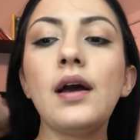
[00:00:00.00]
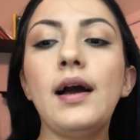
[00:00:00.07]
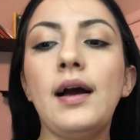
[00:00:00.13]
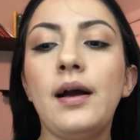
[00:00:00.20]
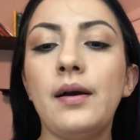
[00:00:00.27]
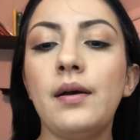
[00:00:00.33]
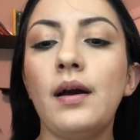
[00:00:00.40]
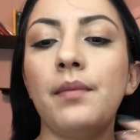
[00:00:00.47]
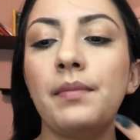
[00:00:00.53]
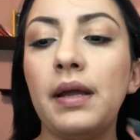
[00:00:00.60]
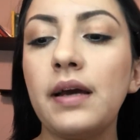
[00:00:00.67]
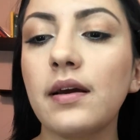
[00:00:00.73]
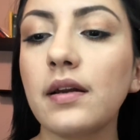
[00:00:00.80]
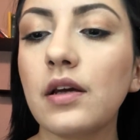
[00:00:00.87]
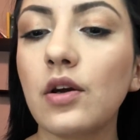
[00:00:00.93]
I'm
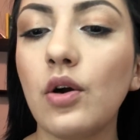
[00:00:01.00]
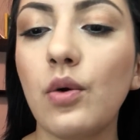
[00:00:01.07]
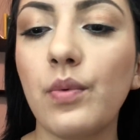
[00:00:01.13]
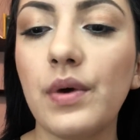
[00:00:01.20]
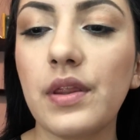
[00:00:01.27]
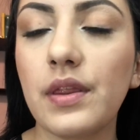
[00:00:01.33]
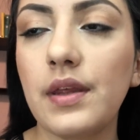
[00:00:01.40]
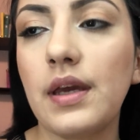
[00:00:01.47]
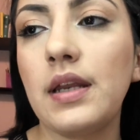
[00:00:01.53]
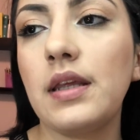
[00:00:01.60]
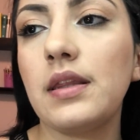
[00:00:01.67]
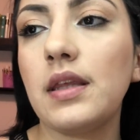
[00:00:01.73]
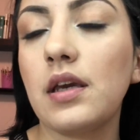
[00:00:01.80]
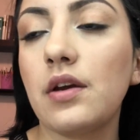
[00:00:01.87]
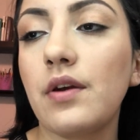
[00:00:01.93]
not gonna go with
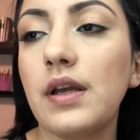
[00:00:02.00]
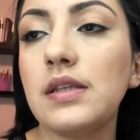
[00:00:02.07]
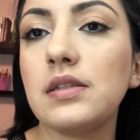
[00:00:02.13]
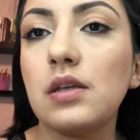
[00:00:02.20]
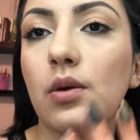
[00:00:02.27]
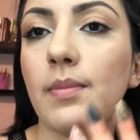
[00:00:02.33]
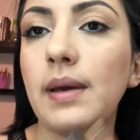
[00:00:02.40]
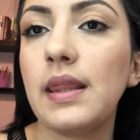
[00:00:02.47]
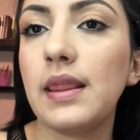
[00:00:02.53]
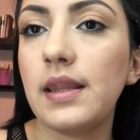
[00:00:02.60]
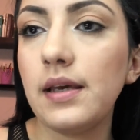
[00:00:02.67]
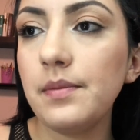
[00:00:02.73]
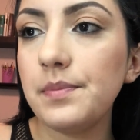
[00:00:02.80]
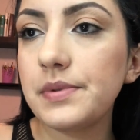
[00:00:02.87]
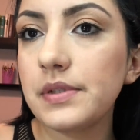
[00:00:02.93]
anything crazy on my
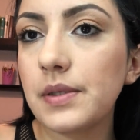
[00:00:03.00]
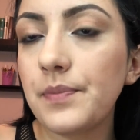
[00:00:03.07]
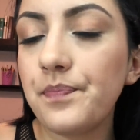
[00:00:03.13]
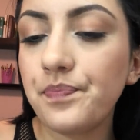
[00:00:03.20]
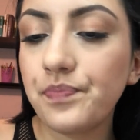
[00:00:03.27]
lips.